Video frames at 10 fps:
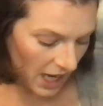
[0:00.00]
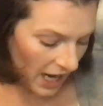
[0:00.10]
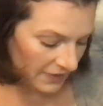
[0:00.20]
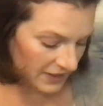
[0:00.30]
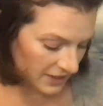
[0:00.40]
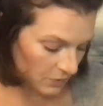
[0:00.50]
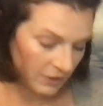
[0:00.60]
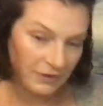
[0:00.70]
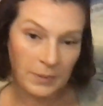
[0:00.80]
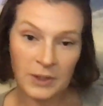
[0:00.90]
And this is where
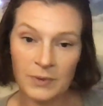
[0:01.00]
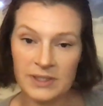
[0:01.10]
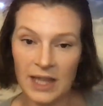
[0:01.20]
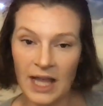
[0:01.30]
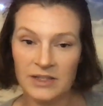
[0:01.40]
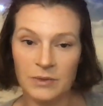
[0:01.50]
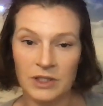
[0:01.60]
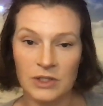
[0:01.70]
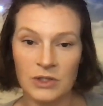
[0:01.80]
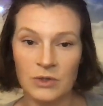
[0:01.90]
feminine was last
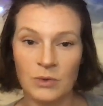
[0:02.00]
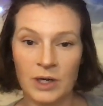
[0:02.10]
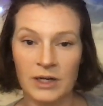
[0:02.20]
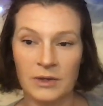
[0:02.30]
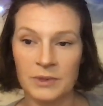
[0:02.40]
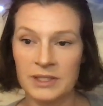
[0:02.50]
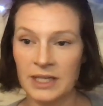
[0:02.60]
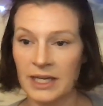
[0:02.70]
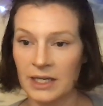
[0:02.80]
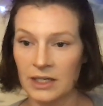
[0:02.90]
week too, where it was
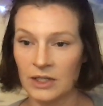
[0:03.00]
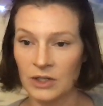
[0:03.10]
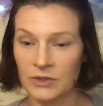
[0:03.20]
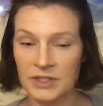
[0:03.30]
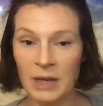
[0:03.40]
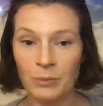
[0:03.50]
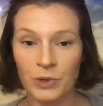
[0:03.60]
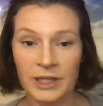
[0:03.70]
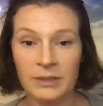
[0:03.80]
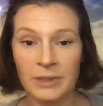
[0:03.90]
like, you know, stop
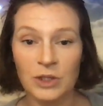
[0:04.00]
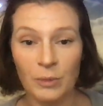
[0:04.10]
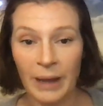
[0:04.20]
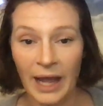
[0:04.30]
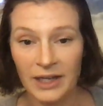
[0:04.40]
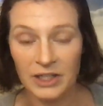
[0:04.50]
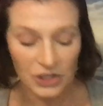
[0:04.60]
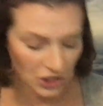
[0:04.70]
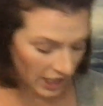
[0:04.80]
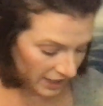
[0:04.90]
bringing me your
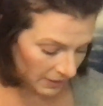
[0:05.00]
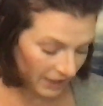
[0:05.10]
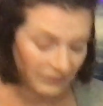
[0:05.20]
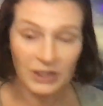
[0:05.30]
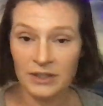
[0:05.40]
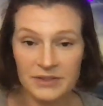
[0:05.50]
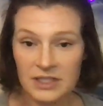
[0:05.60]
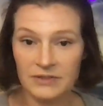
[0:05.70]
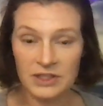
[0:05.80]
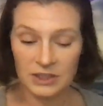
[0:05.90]
baggage. I have enough
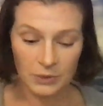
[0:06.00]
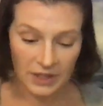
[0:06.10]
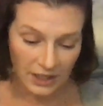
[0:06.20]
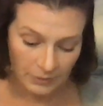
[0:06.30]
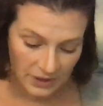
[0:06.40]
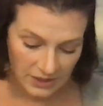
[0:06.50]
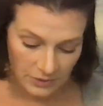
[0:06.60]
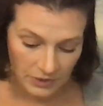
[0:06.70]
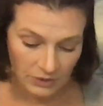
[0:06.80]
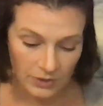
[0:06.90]
stuff to deal with. I don't want to deal
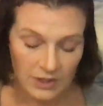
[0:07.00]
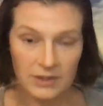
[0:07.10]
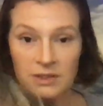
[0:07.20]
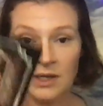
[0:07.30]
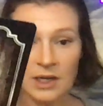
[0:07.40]
with yours.